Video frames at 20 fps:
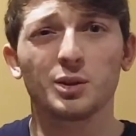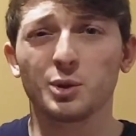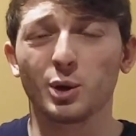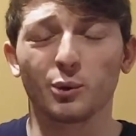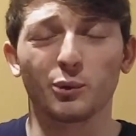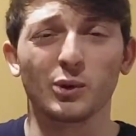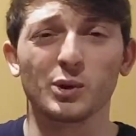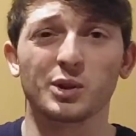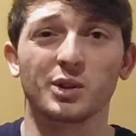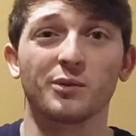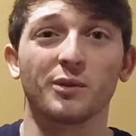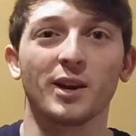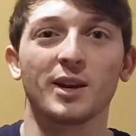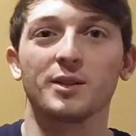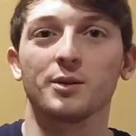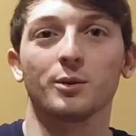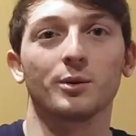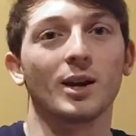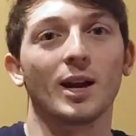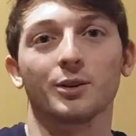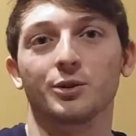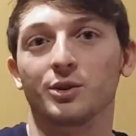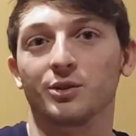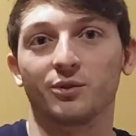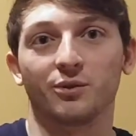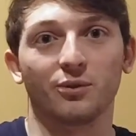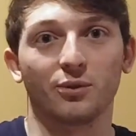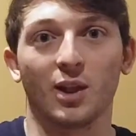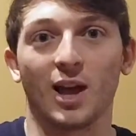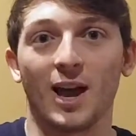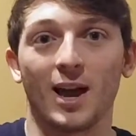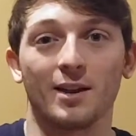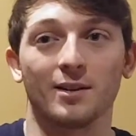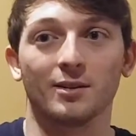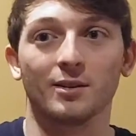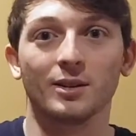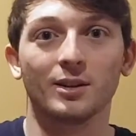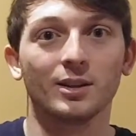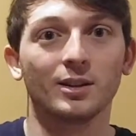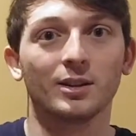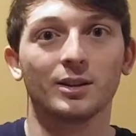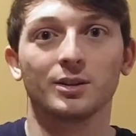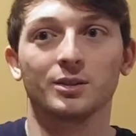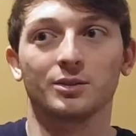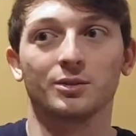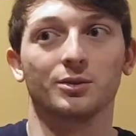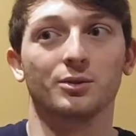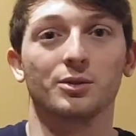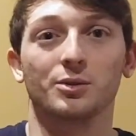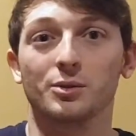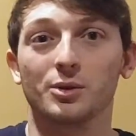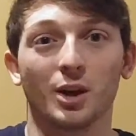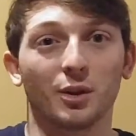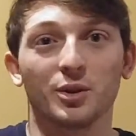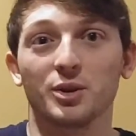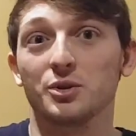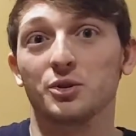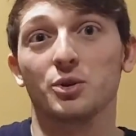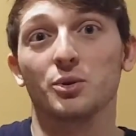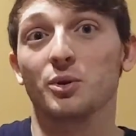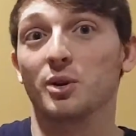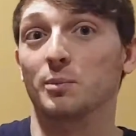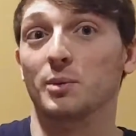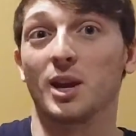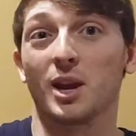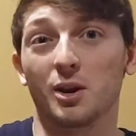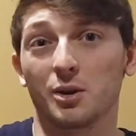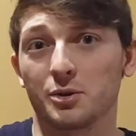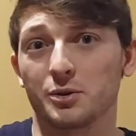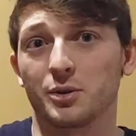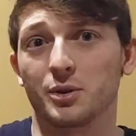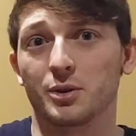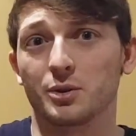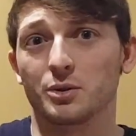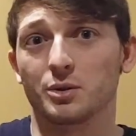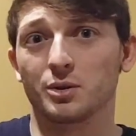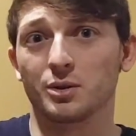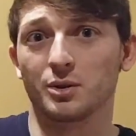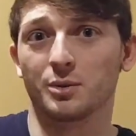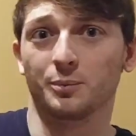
diversified, and they're not just flat, nothing to them characters.